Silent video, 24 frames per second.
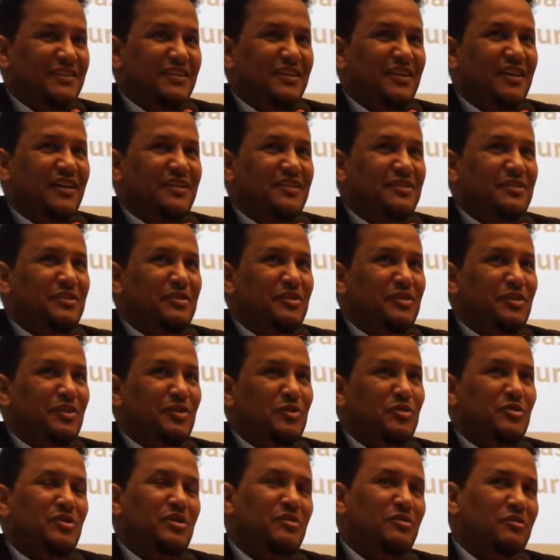And
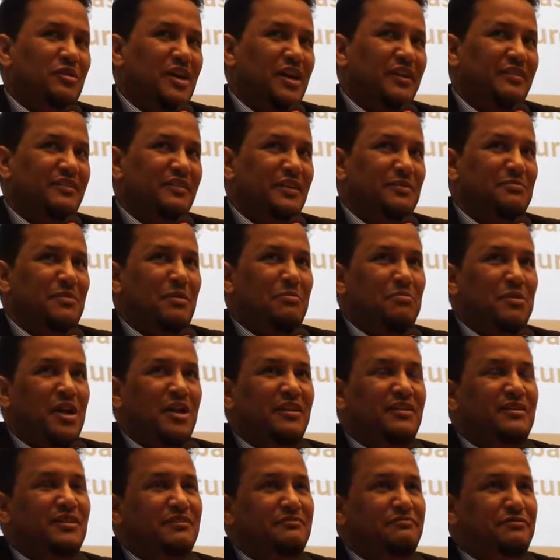you know that Imam
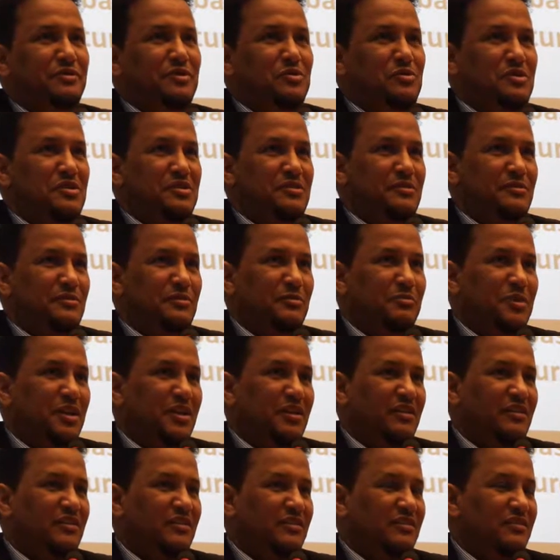Malik refused to
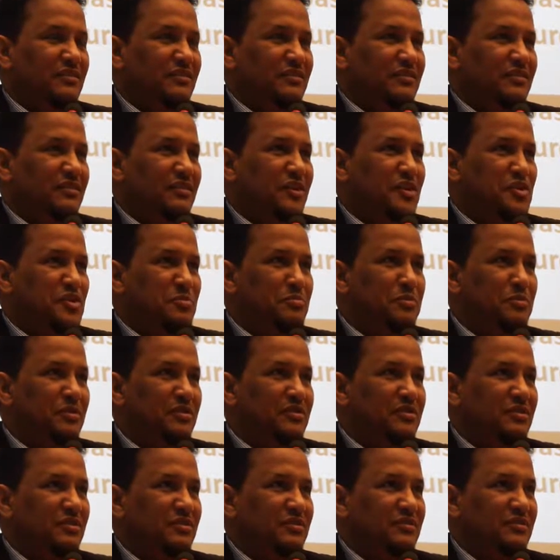make his
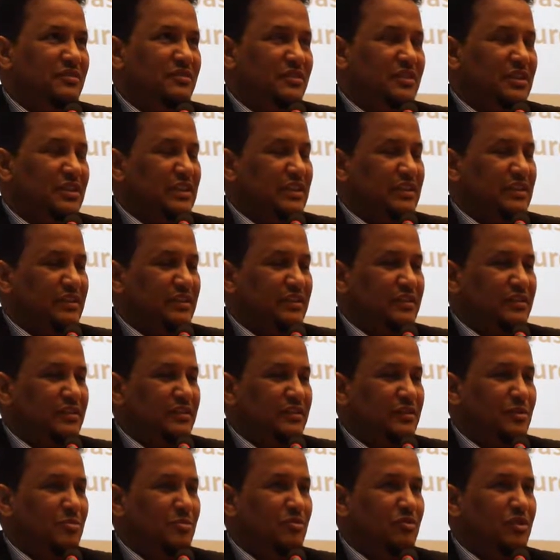book,
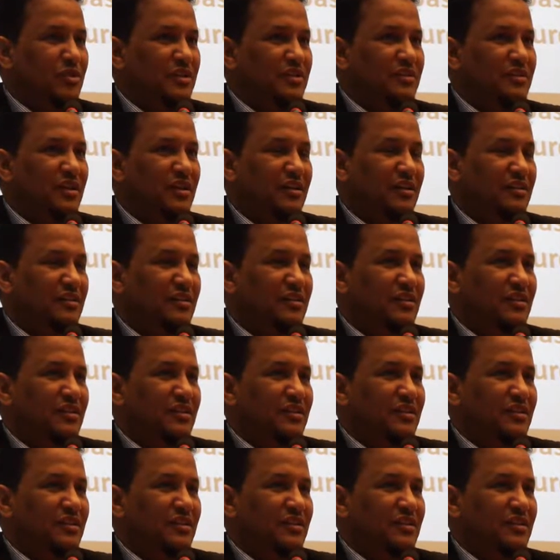Al-Muwatta,